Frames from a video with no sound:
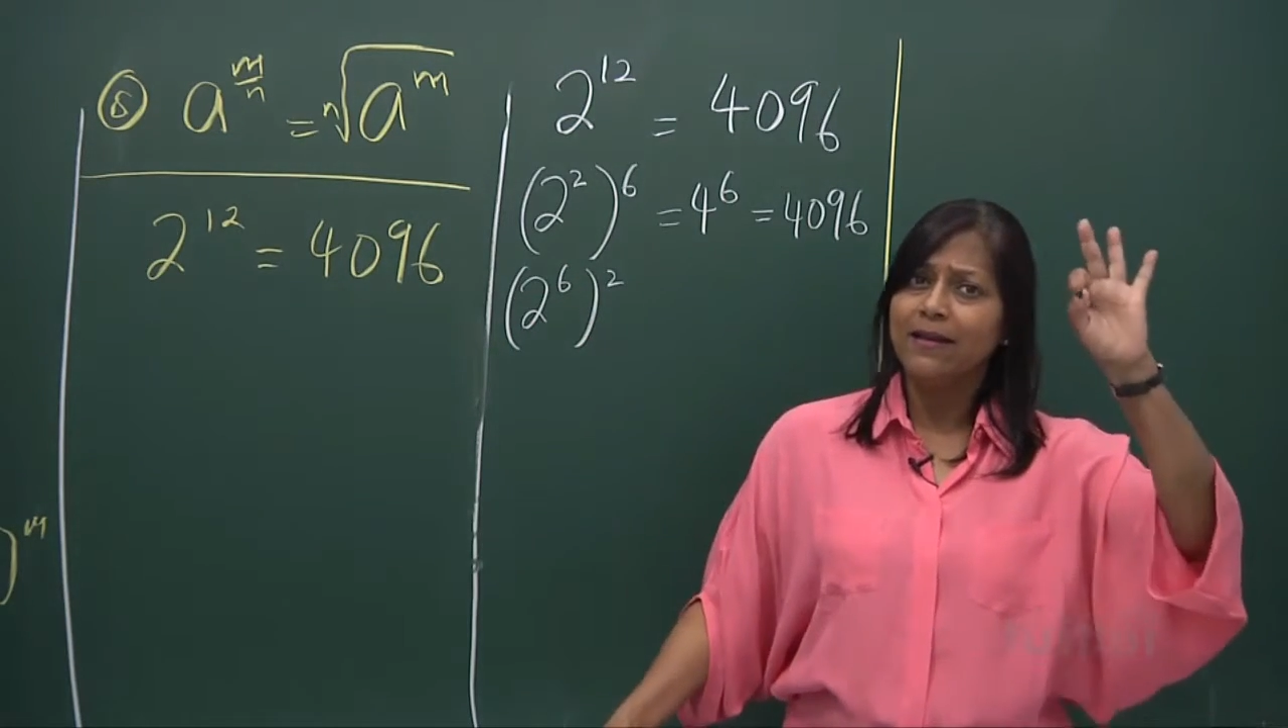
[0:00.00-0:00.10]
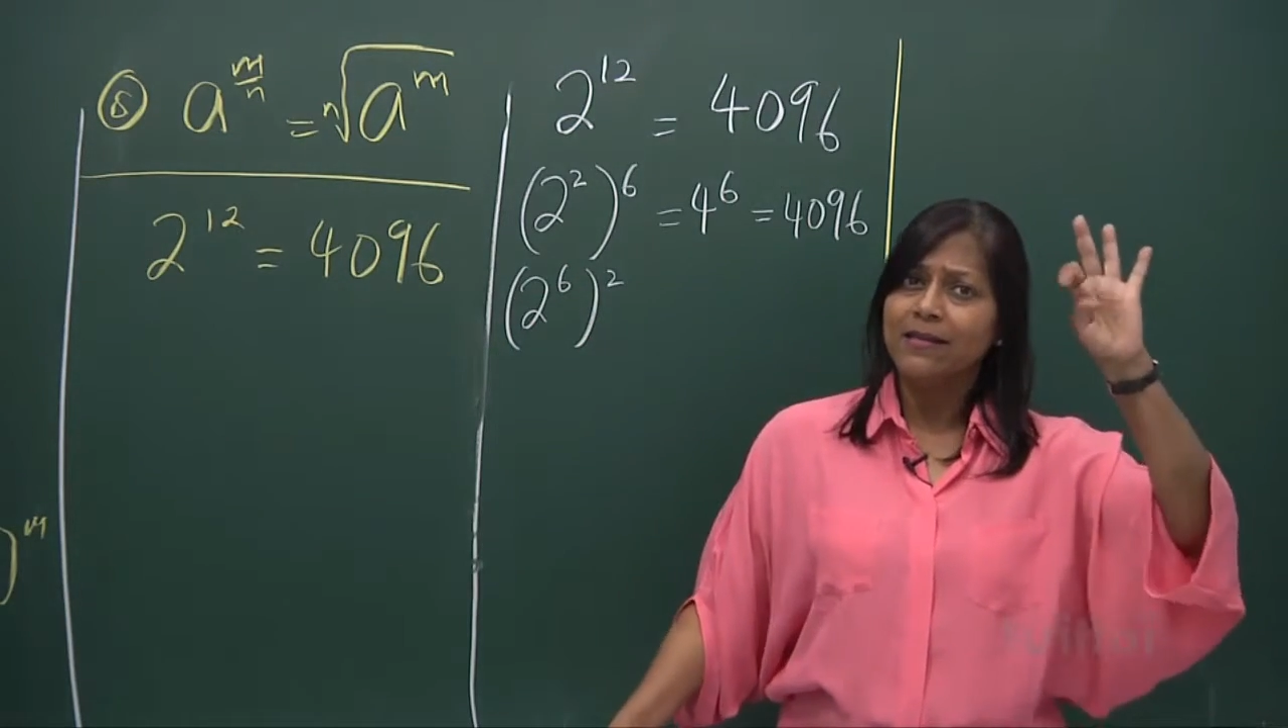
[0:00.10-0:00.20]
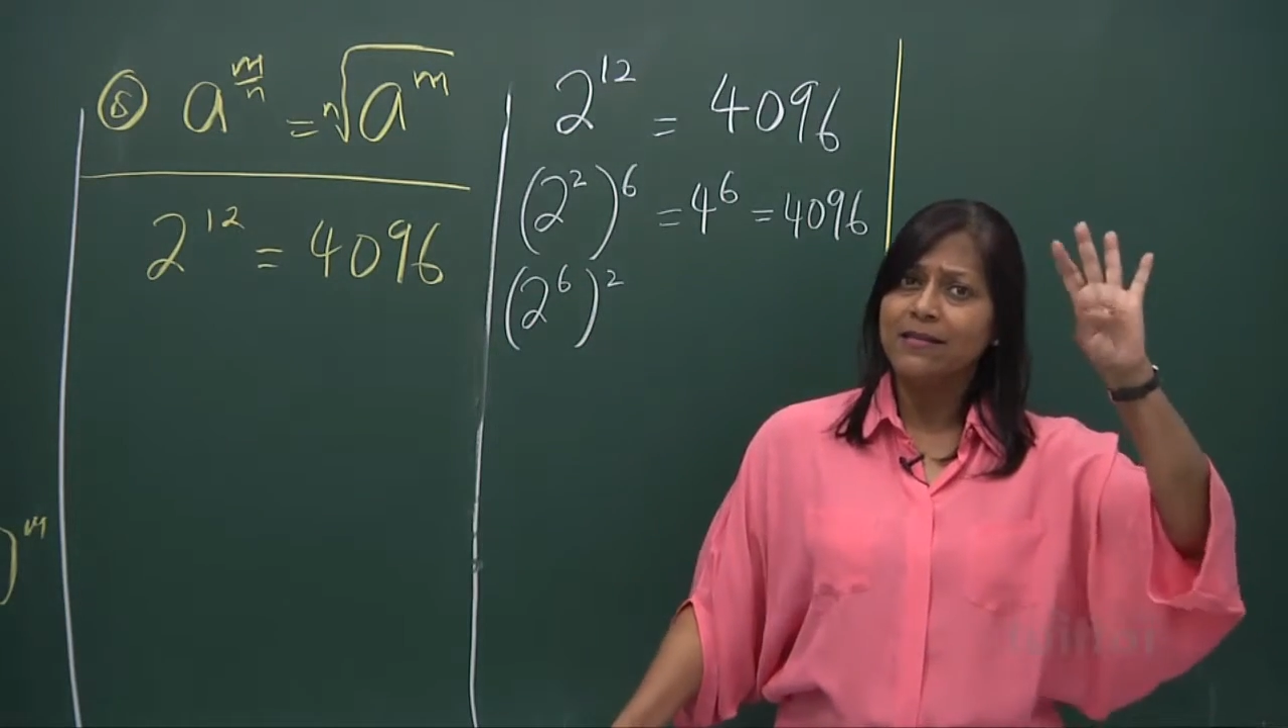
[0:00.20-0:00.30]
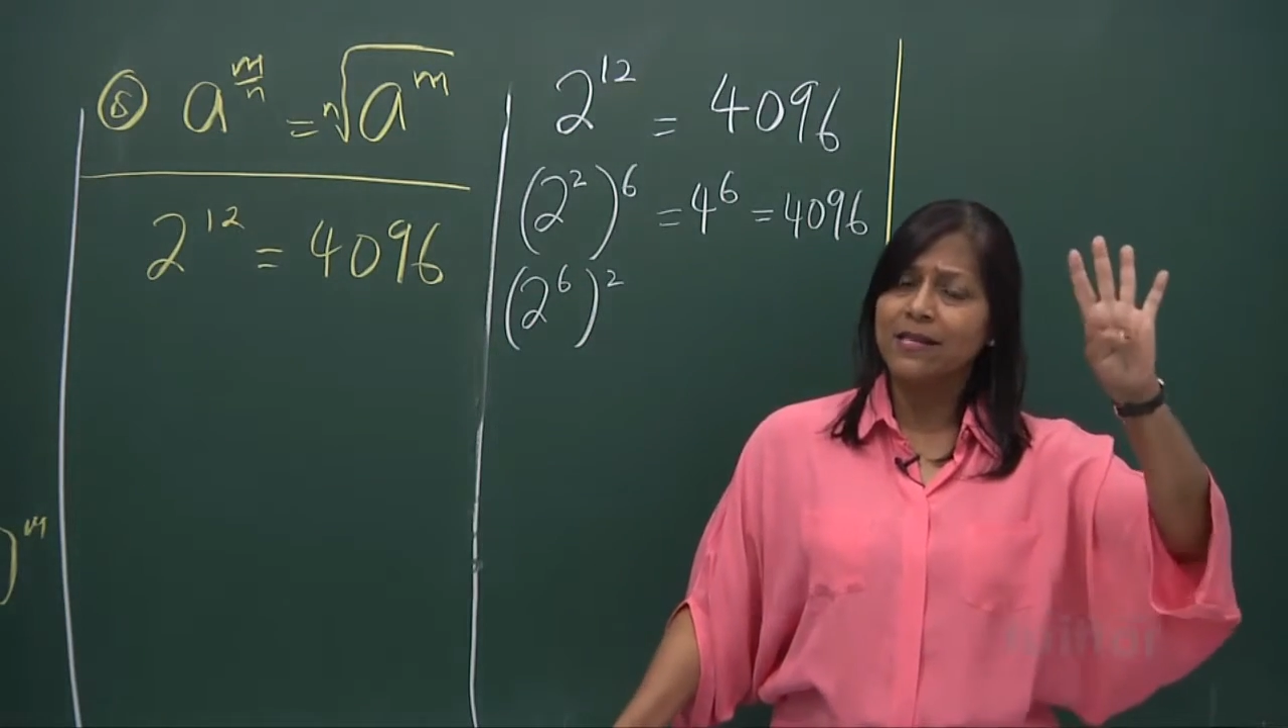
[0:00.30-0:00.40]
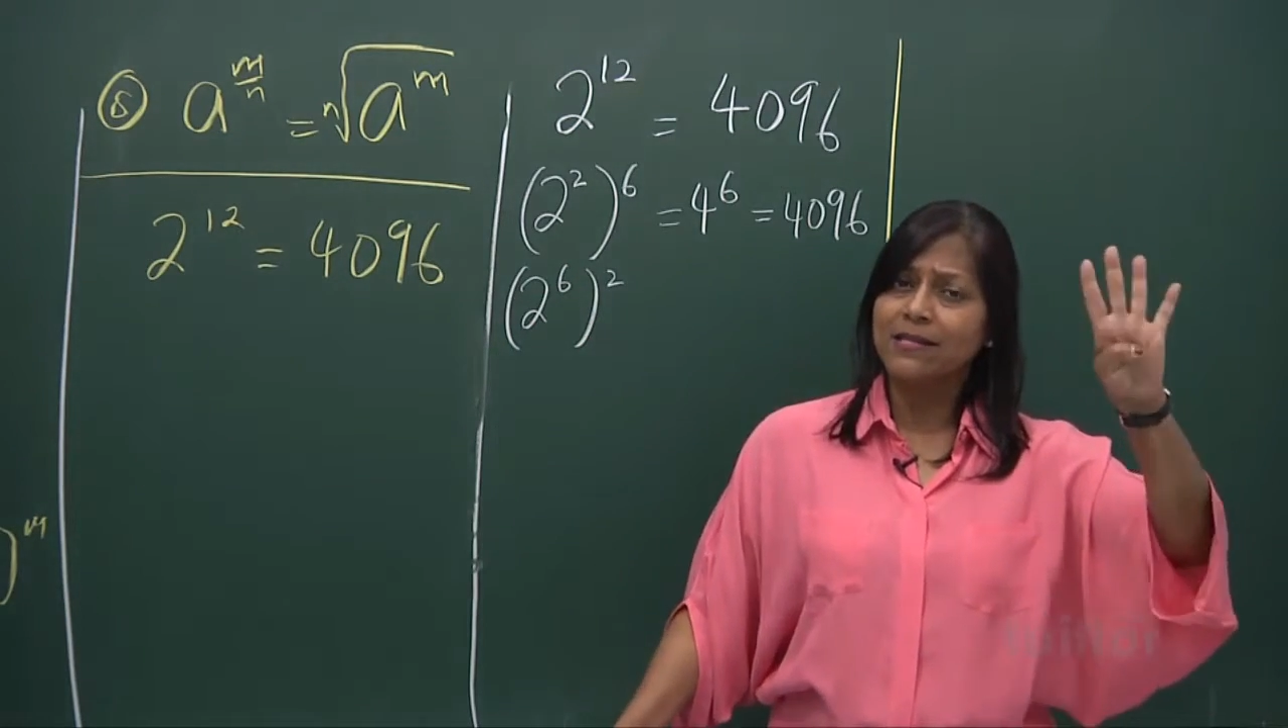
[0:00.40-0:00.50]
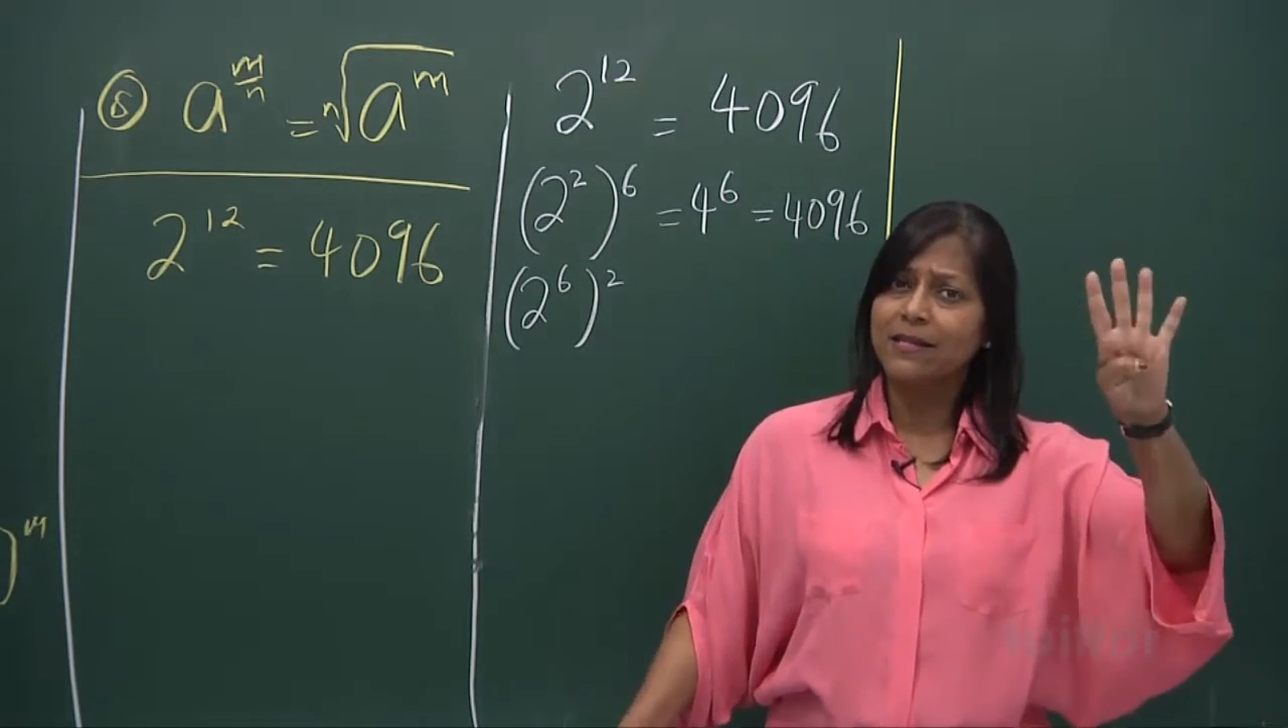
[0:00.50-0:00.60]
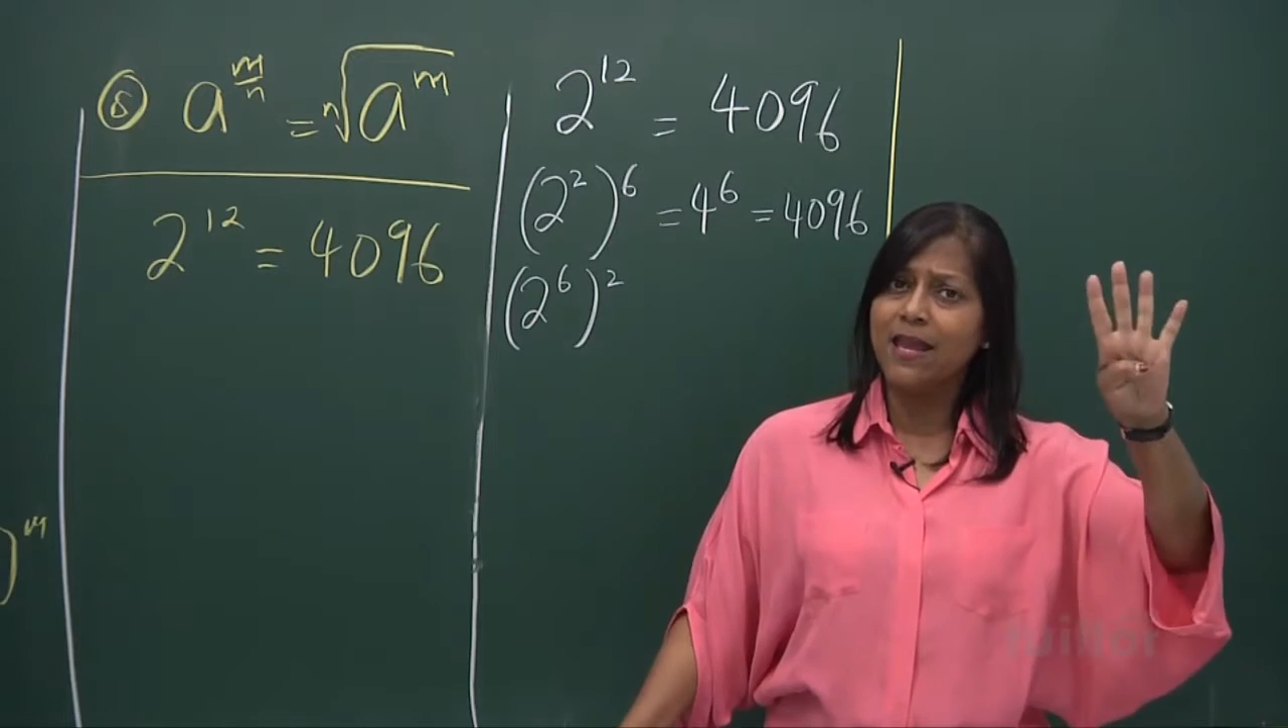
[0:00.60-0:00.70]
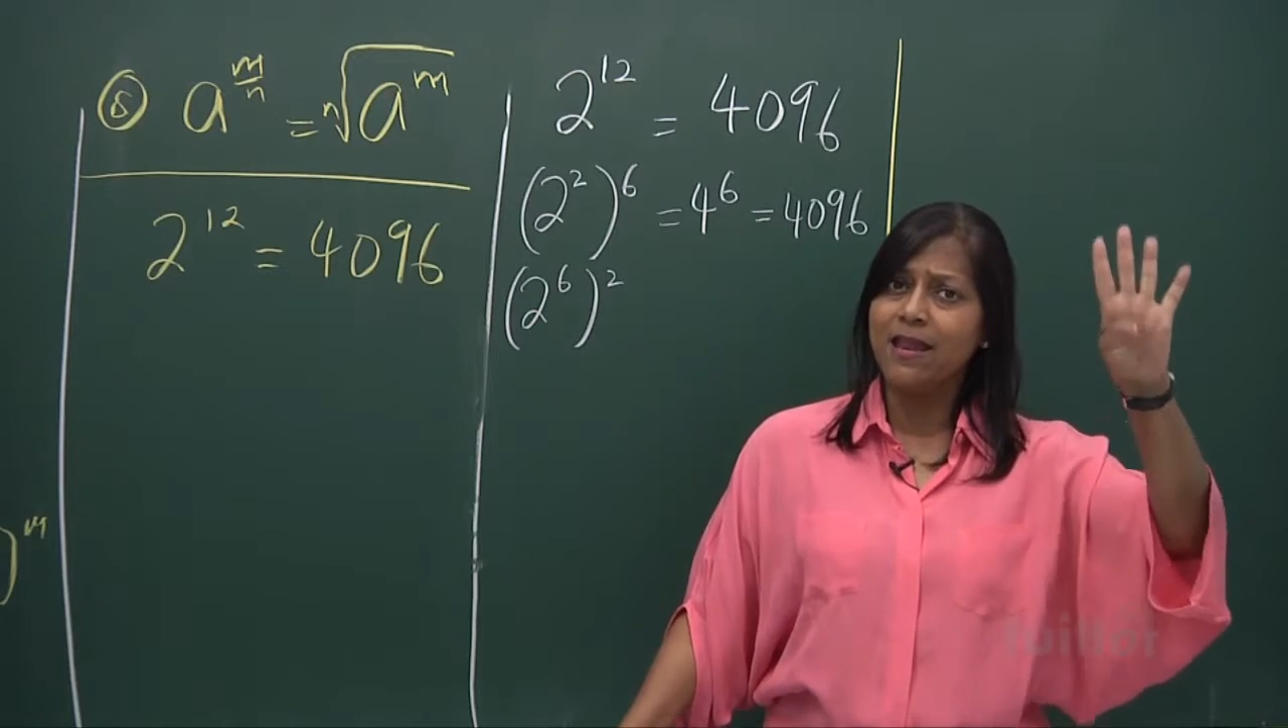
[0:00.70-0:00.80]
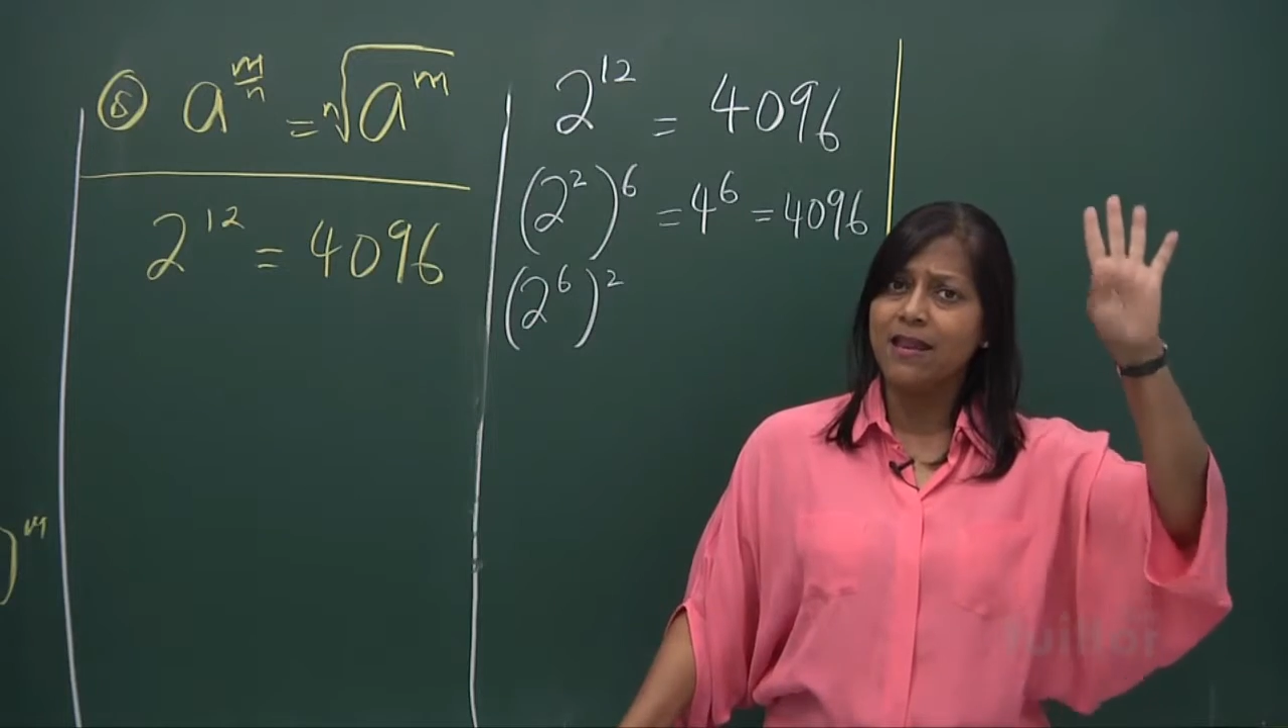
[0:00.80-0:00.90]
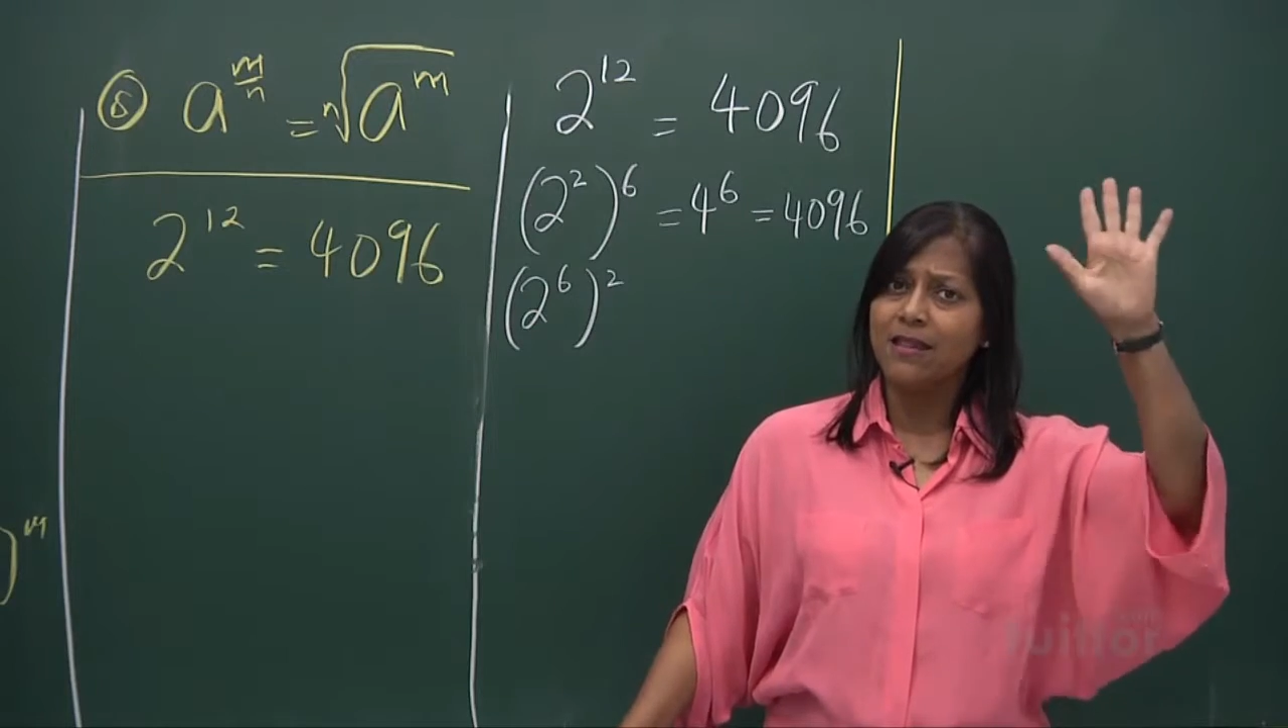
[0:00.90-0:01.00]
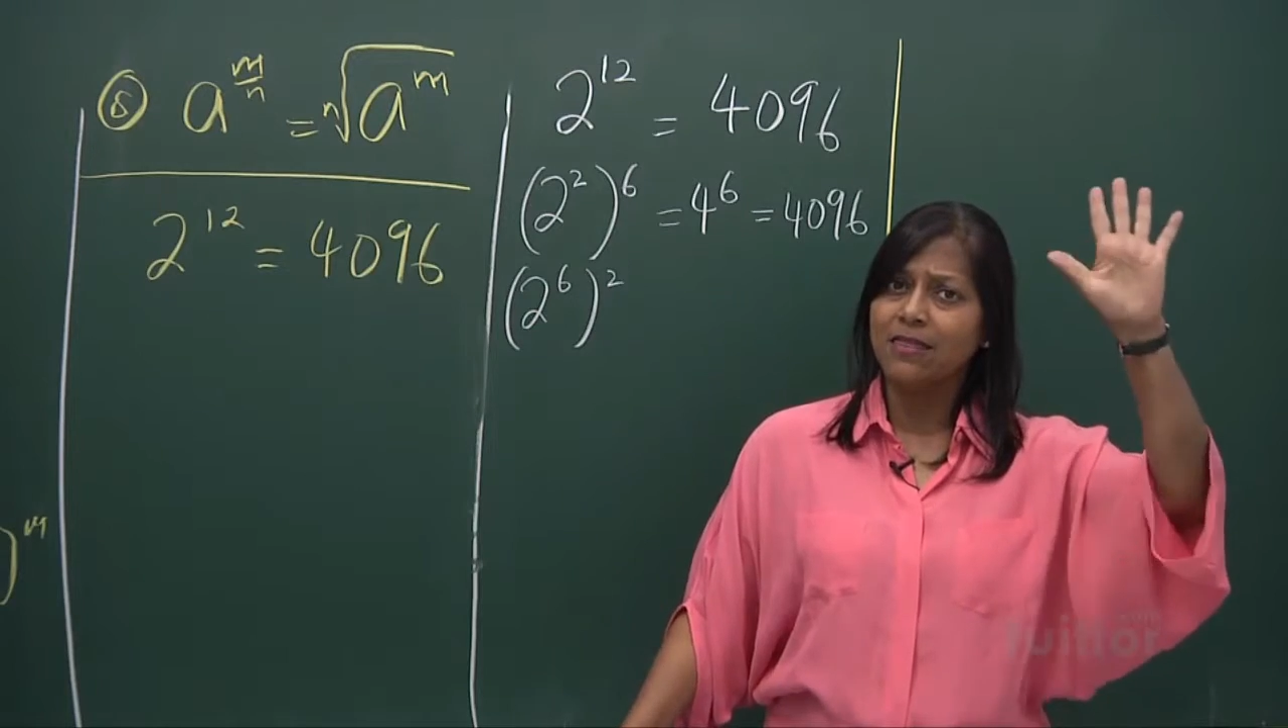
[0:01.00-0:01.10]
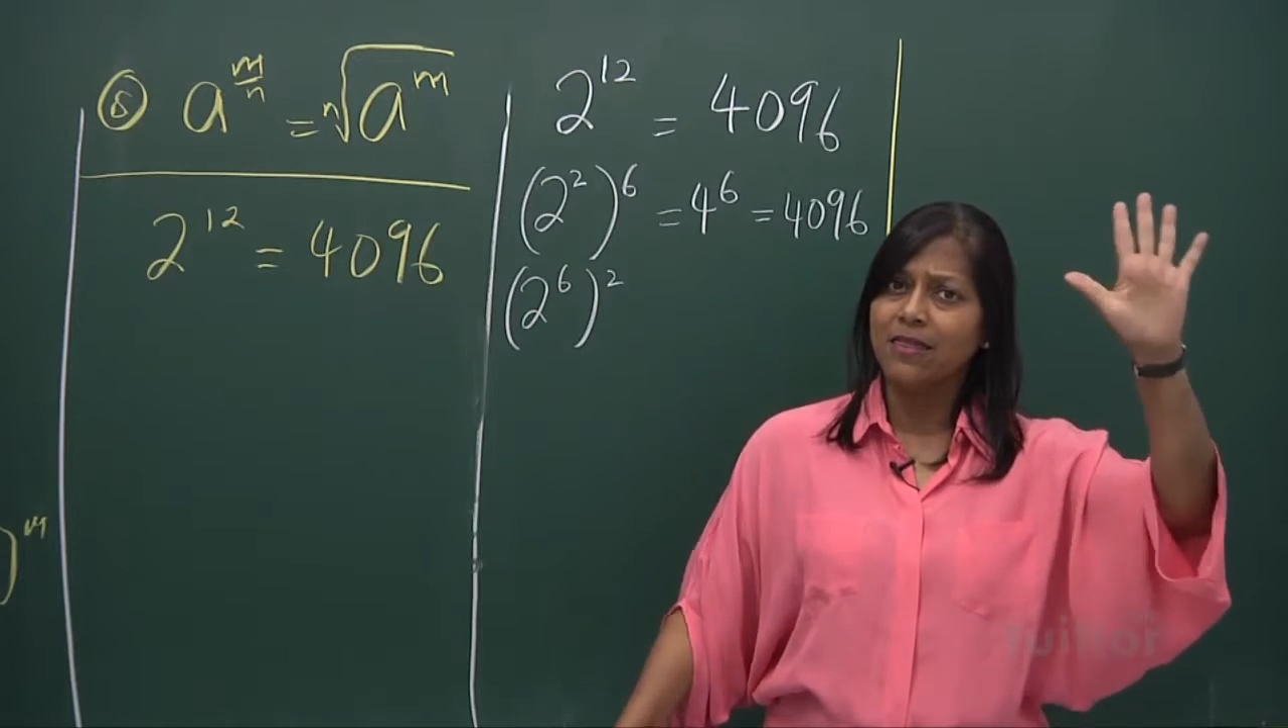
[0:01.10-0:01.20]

16,